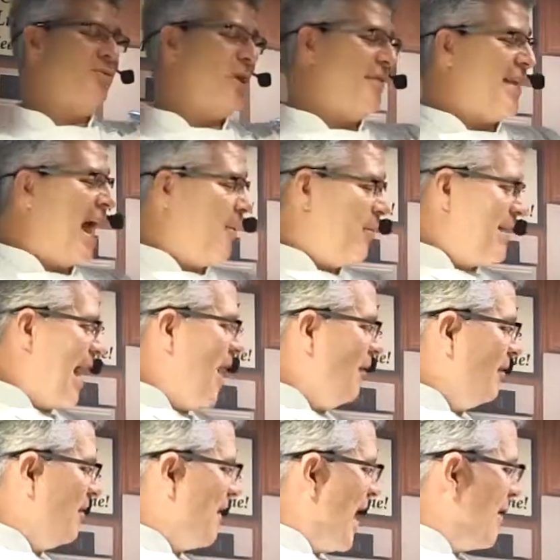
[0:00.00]
and write that one
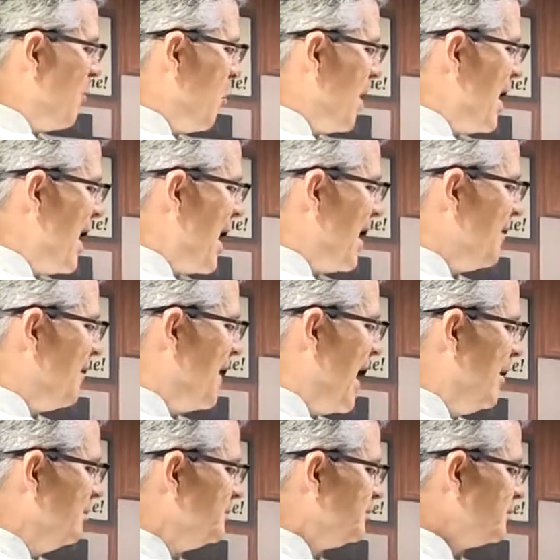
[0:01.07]
down,
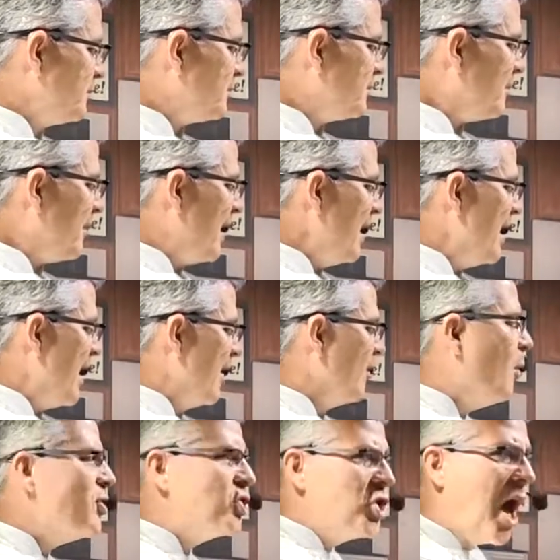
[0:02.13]
$51.95. Now
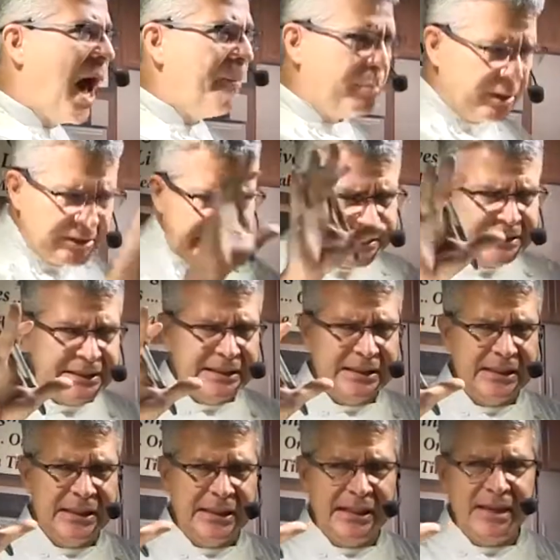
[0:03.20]
everyone stop,
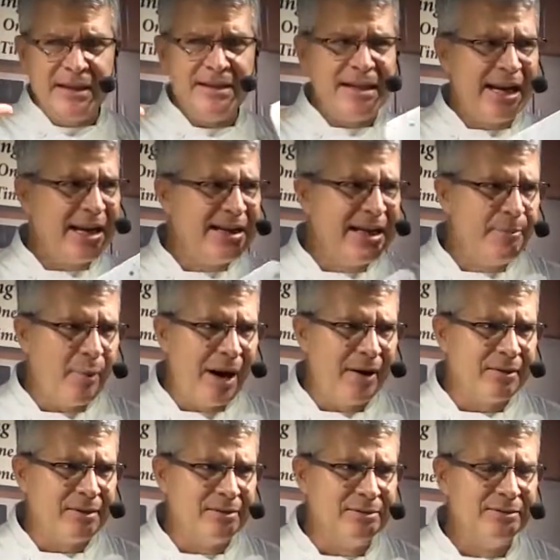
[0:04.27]
take a deep
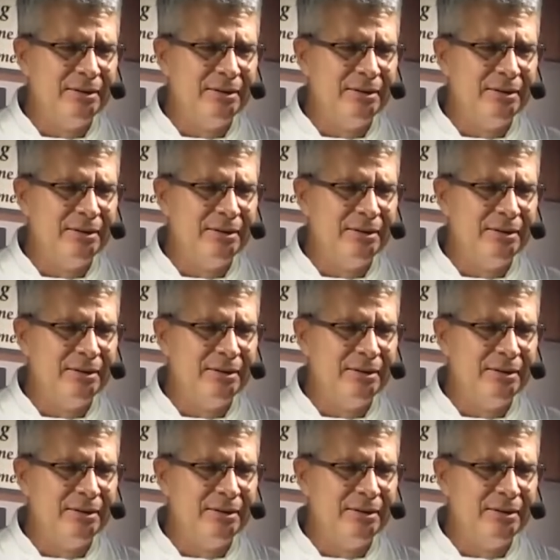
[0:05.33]
breath.